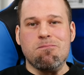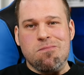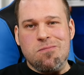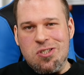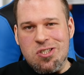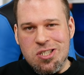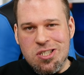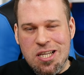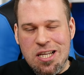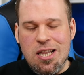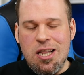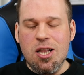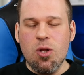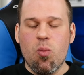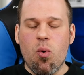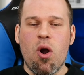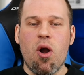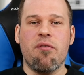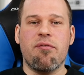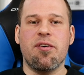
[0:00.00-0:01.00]
Still
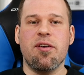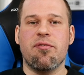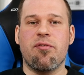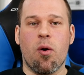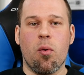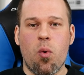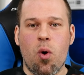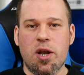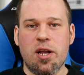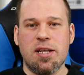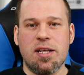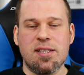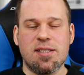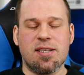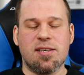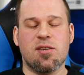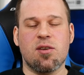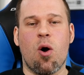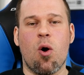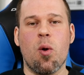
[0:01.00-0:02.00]
worth it for what it is
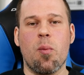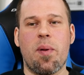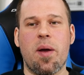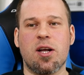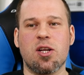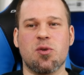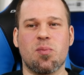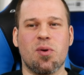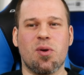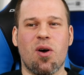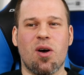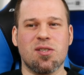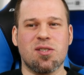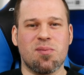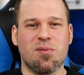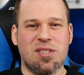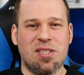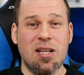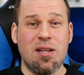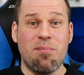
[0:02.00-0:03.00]
as a whole package, because
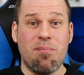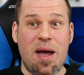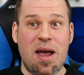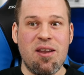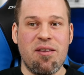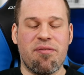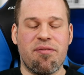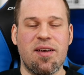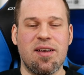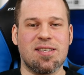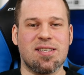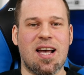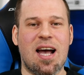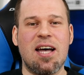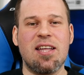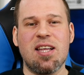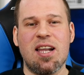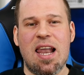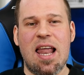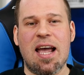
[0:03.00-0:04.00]
still many things
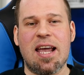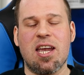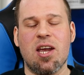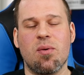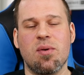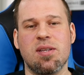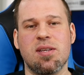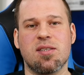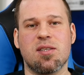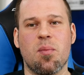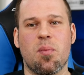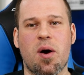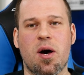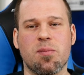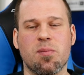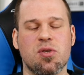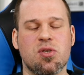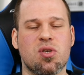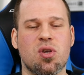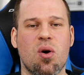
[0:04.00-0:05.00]
kind of lack here in this
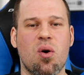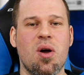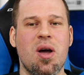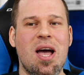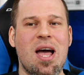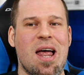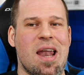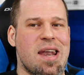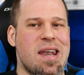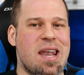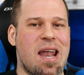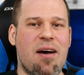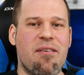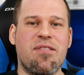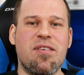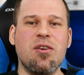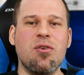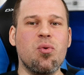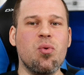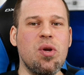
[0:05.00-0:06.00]
department, so
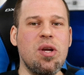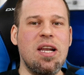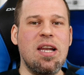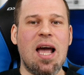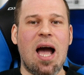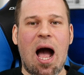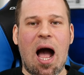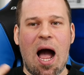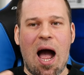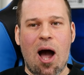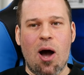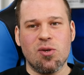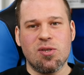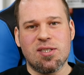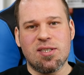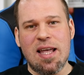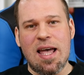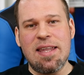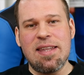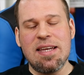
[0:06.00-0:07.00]
nothing really
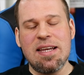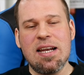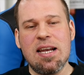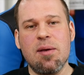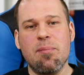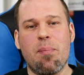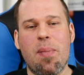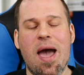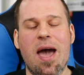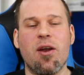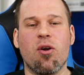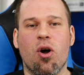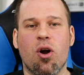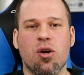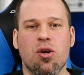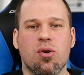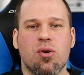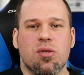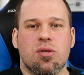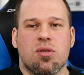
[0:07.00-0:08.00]
outstandingly bad or
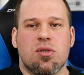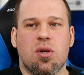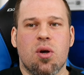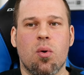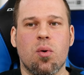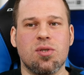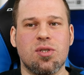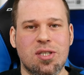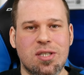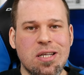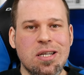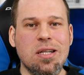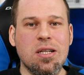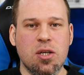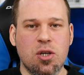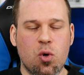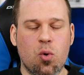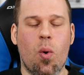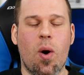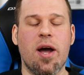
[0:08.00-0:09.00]
good, so still
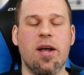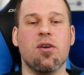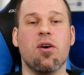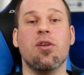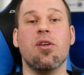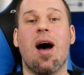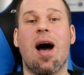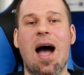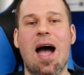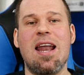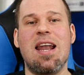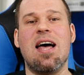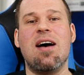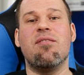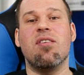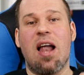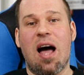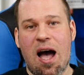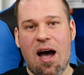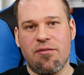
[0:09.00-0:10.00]
quite on a high
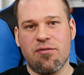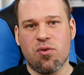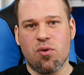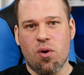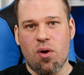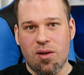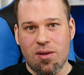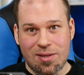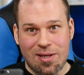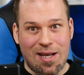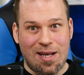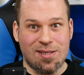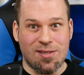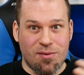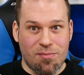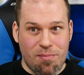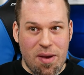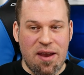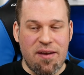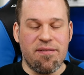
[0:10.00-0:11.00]
level after all as a
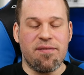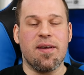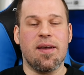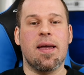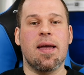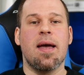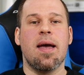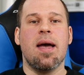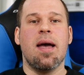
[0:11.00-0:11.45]
main thing.